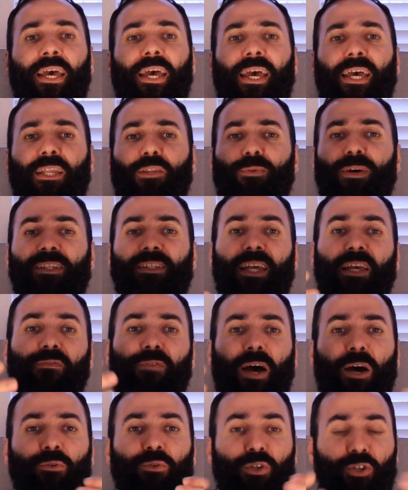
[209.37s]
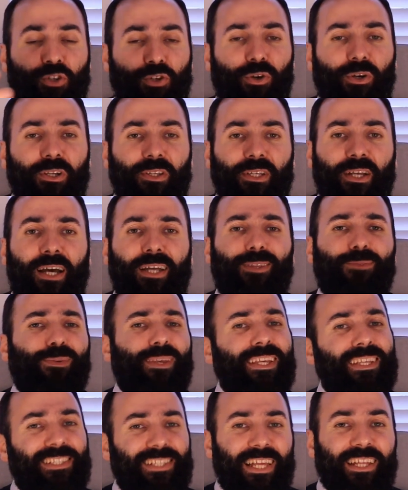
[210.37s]
and once I found a shortcut,
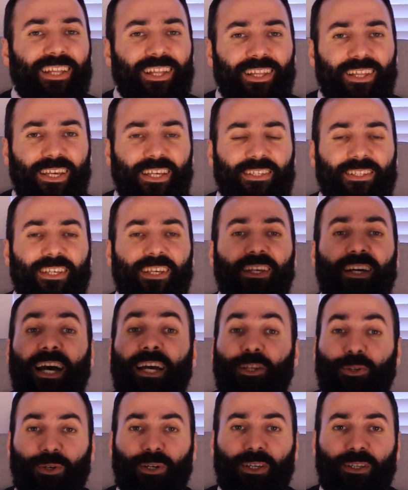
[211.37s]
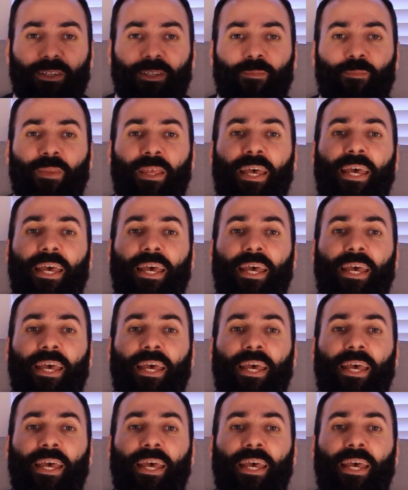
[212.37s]
being slightly lazy, I took it.